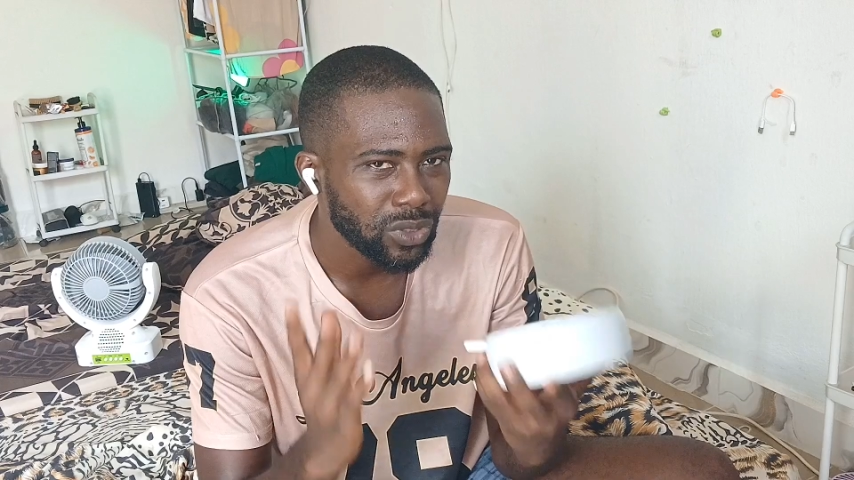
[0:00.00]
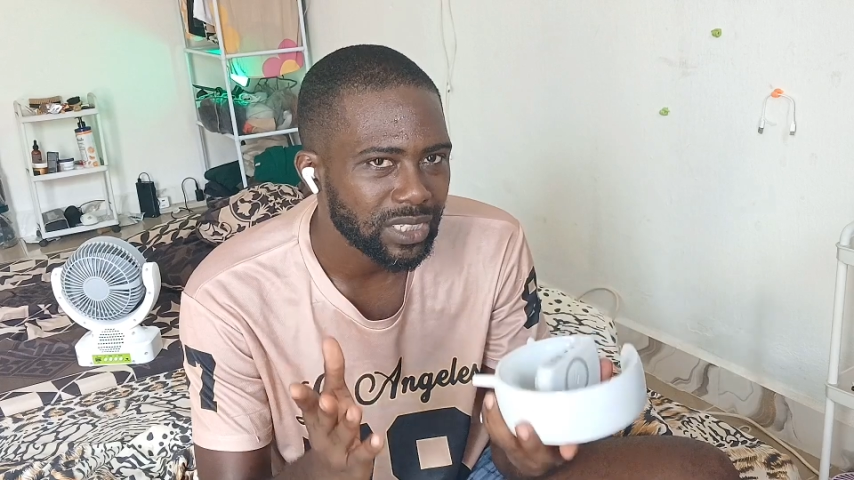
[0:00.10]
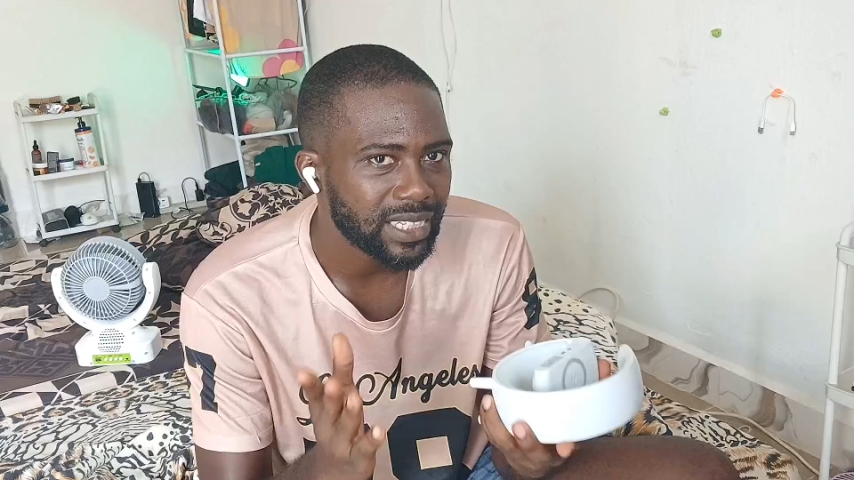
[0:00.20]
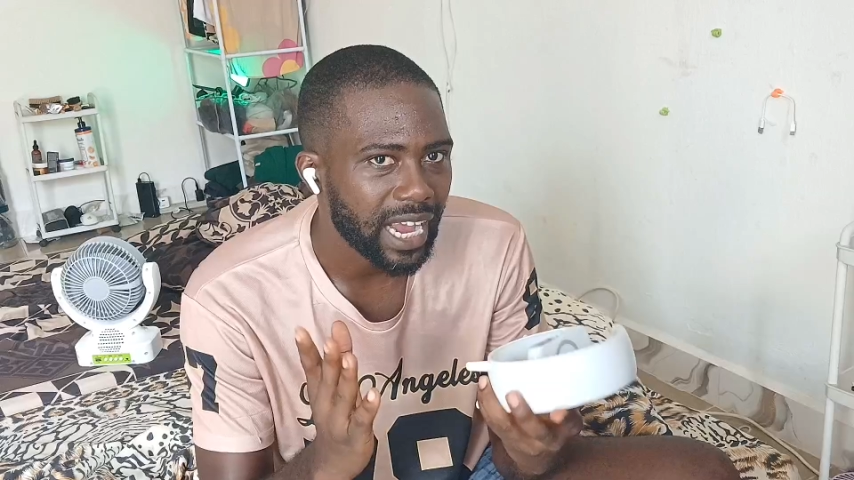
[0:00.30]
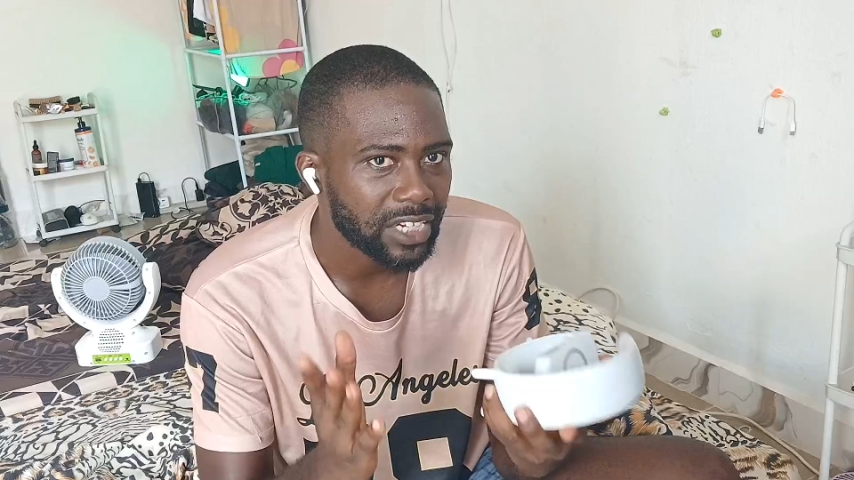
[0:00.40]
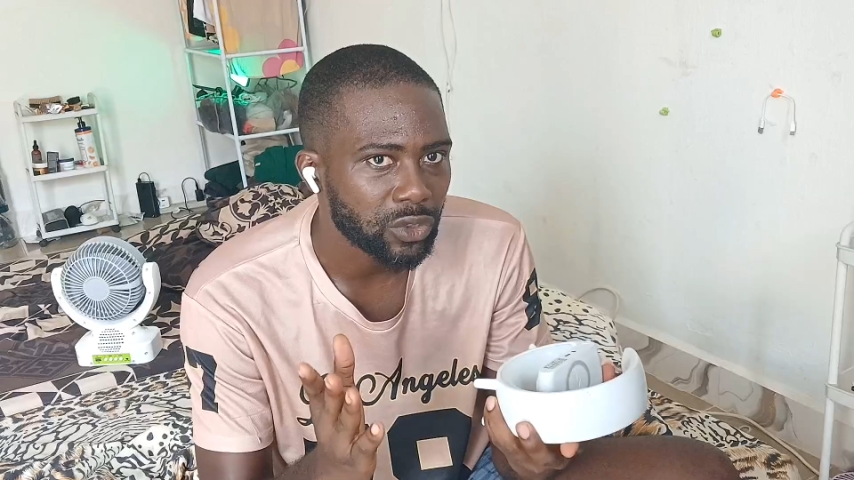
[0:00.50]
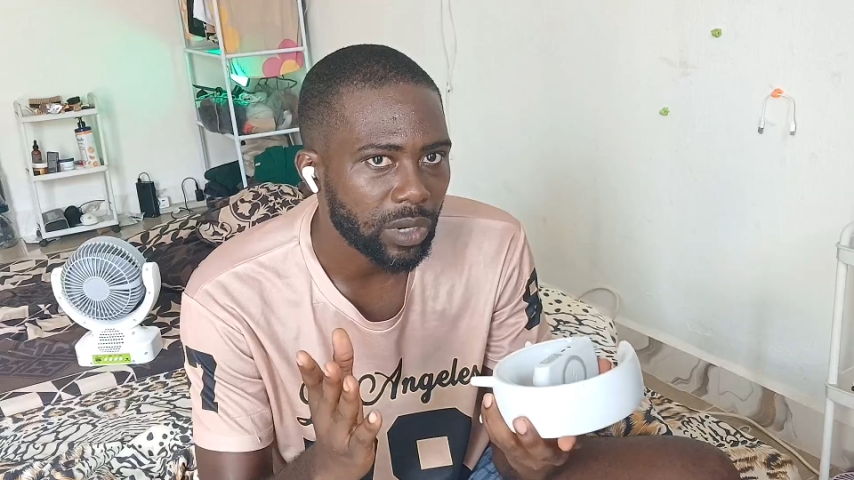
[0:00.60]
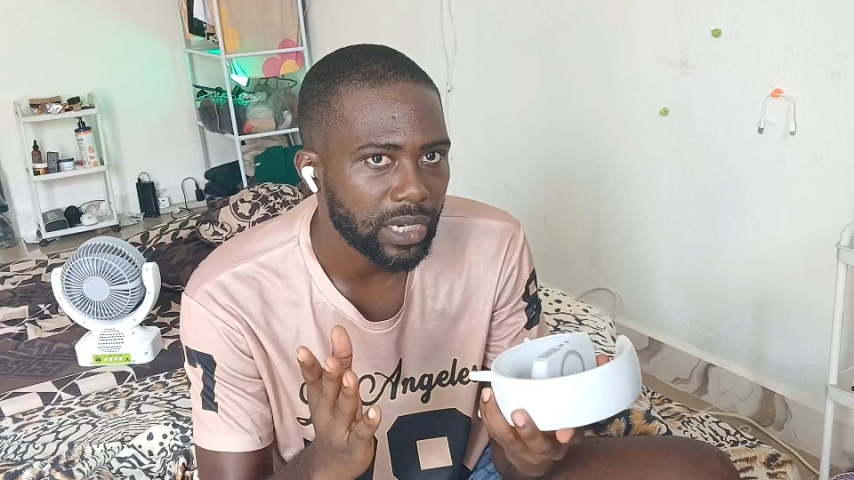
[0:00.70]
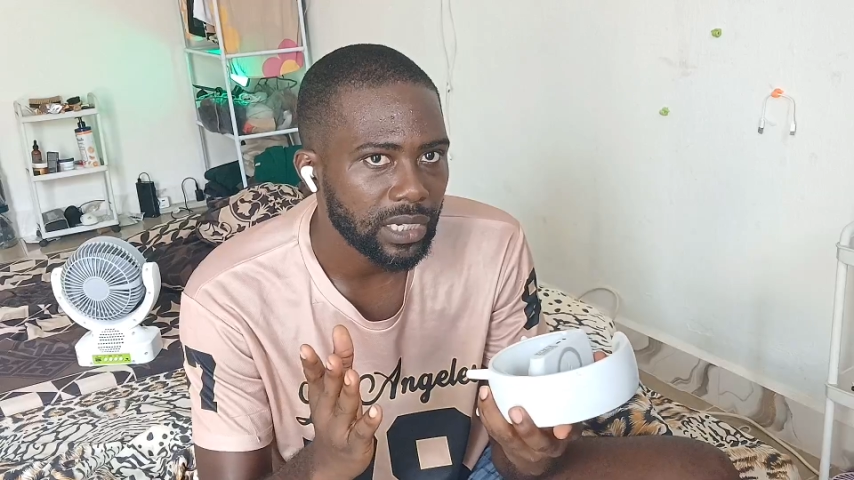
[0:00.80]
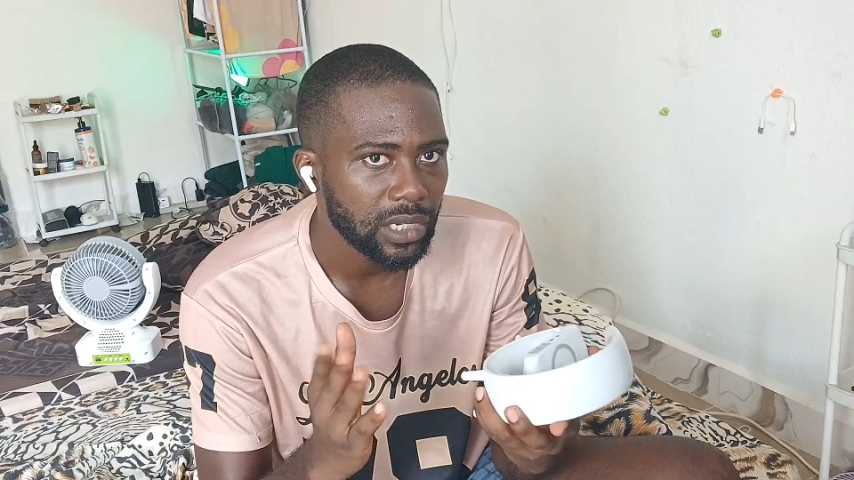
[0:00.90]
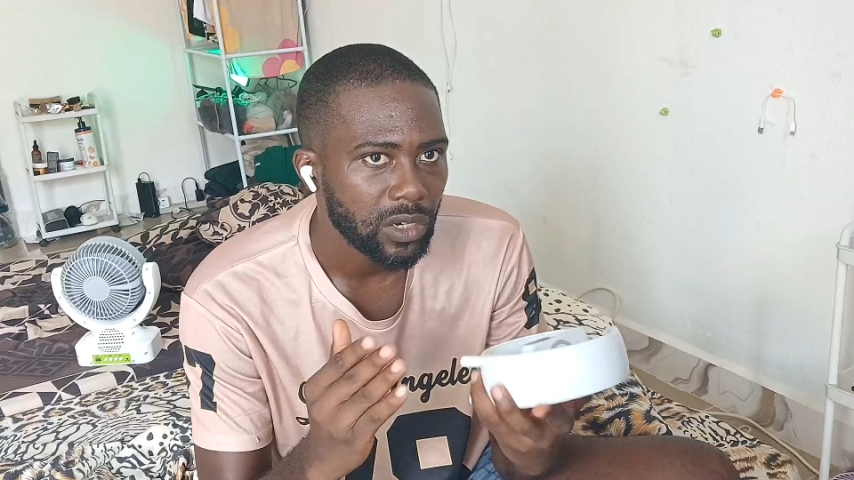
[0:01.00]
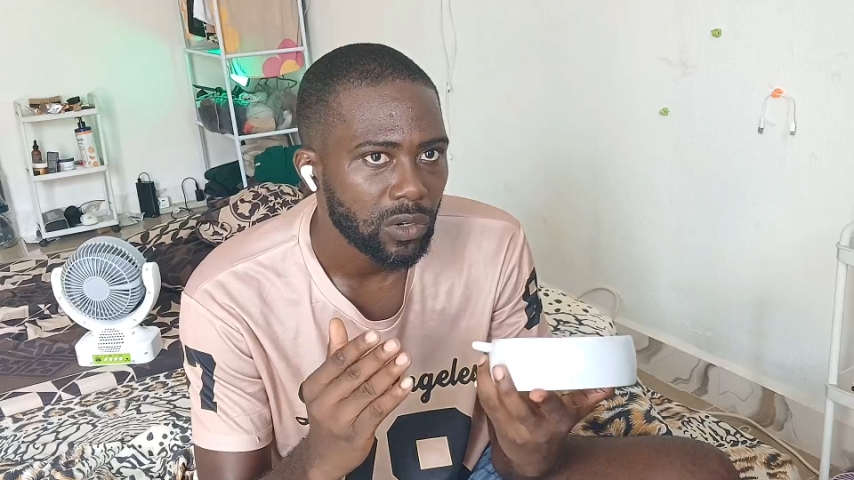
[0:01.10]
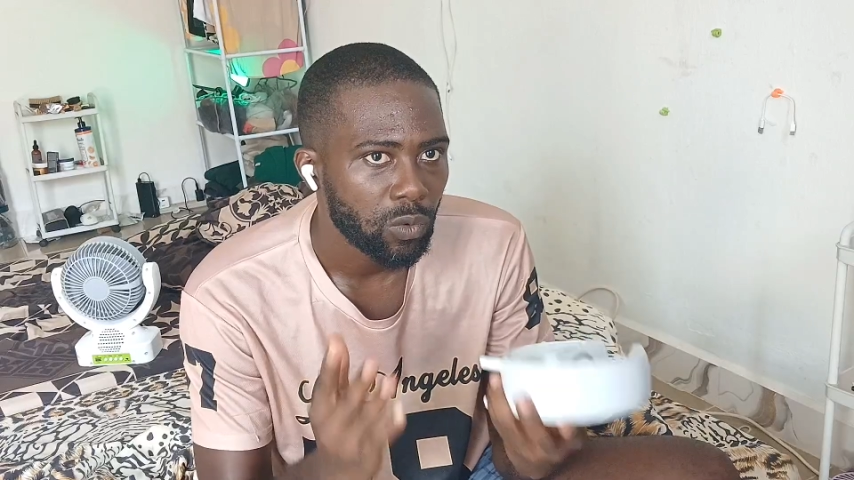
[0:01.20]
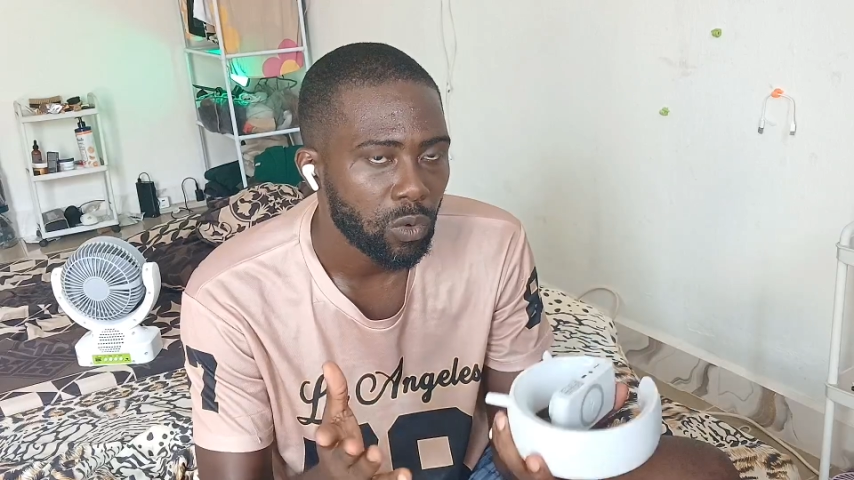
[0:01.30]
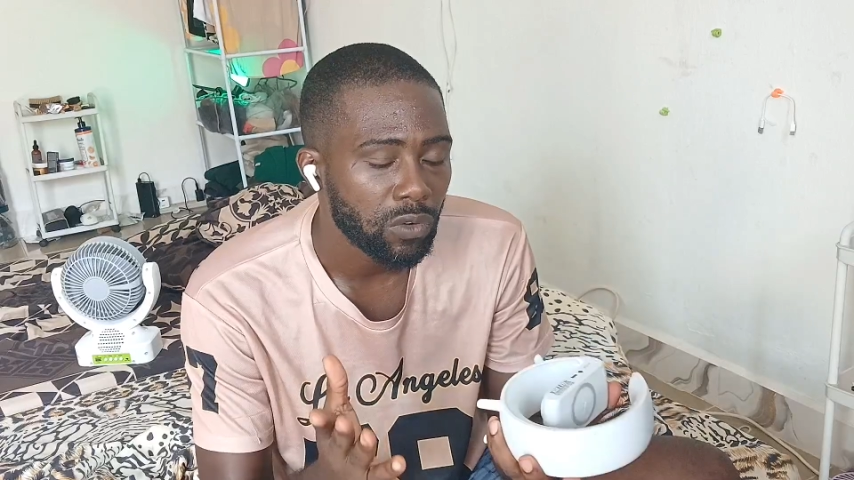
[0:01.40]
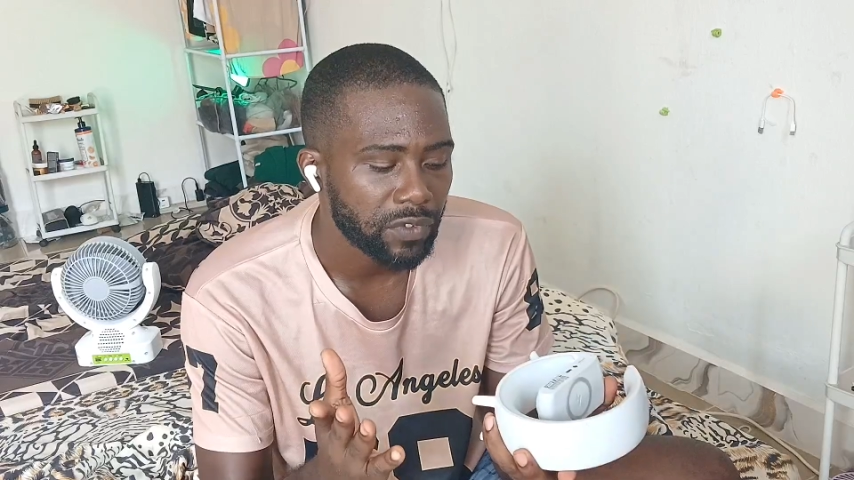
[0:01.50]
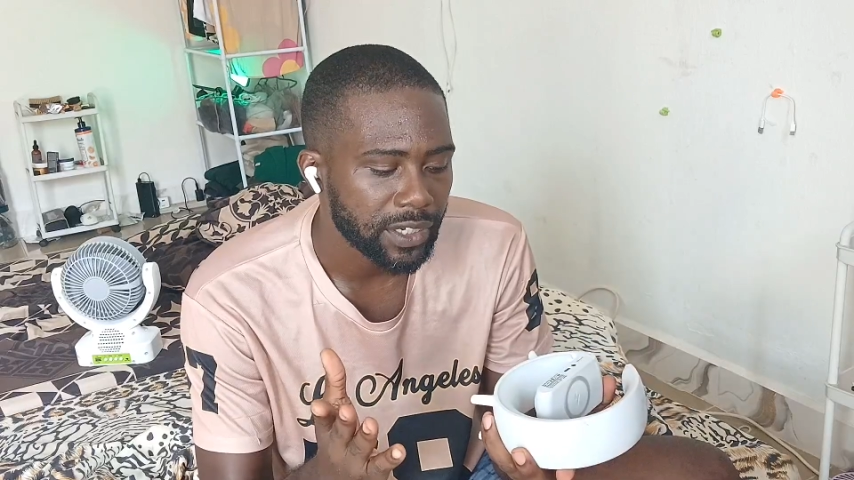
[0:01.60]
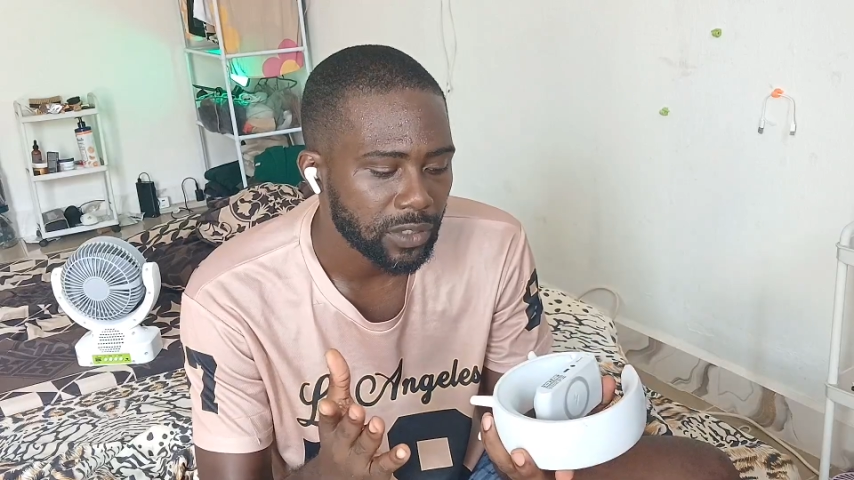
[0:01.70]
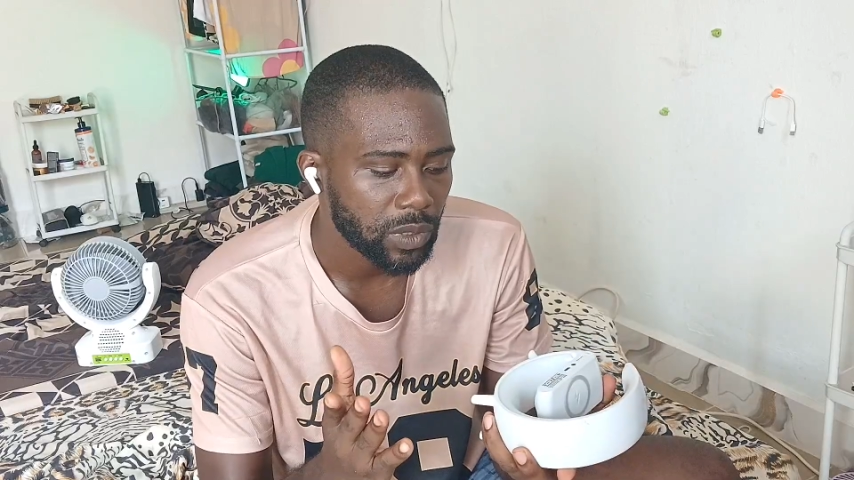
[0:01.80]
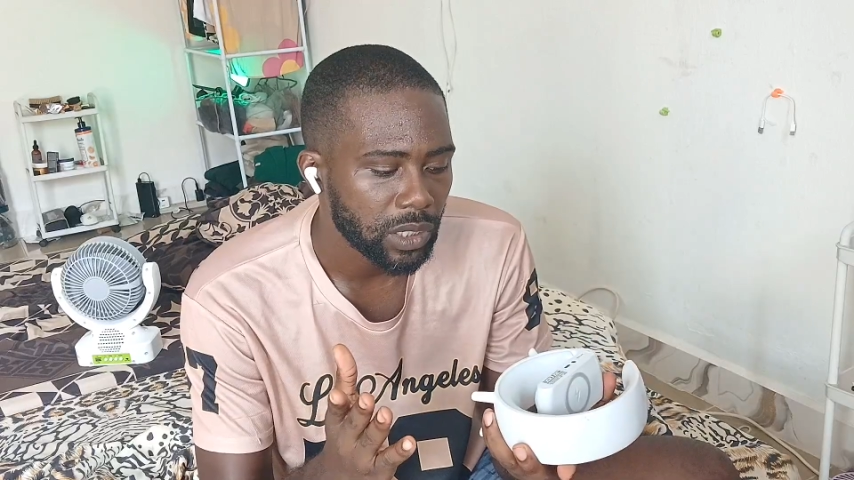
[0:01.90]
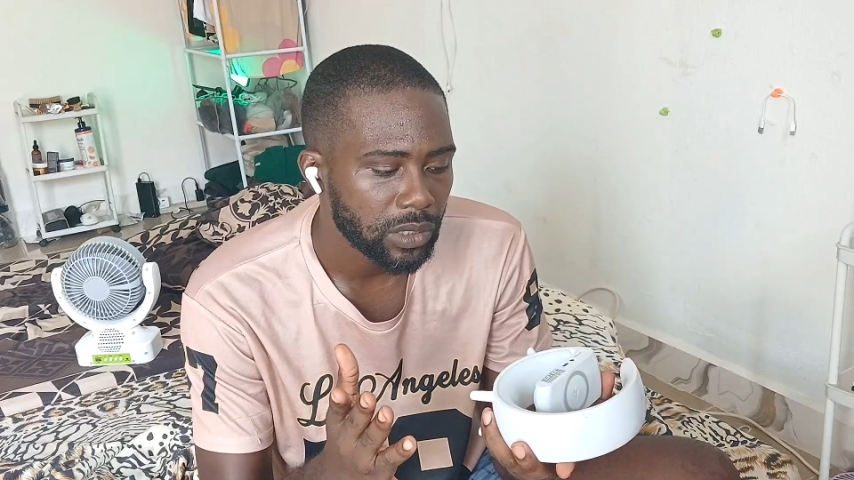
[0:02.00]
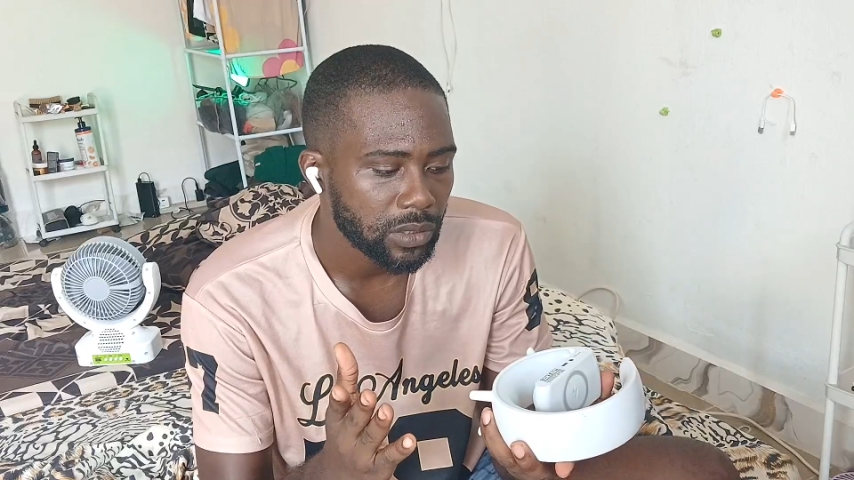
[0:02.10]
does it actually work very well?